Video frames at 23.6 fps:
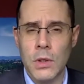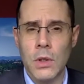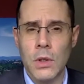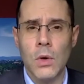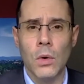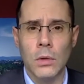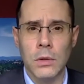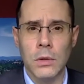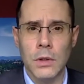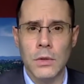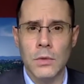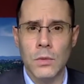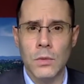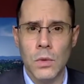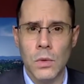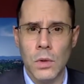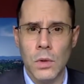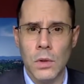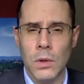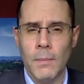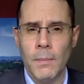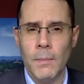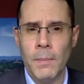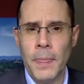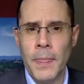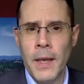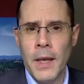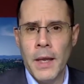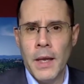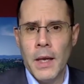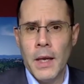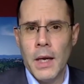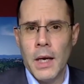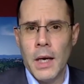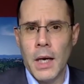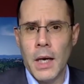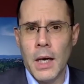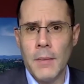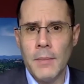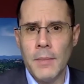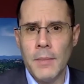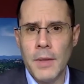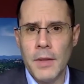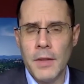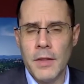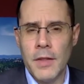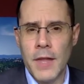golden rule,
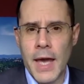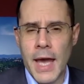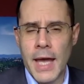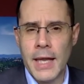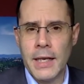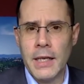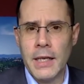that